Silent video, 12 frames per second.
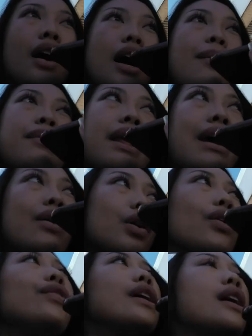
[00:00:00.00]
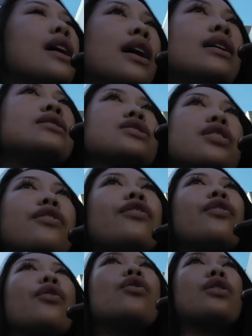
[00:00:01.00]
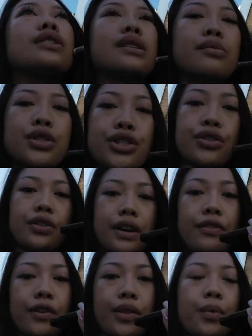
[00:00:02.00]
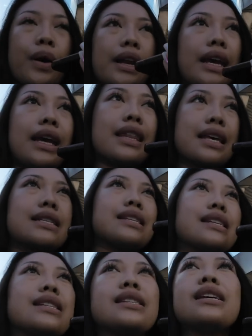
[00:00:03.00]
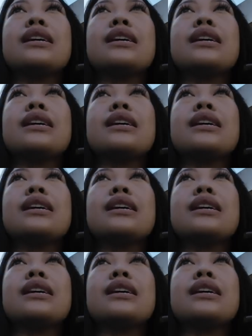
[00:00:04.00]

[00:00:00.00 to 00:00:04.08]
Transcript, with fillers: I'm now on the hunt for some jewelry for the wedding. There's this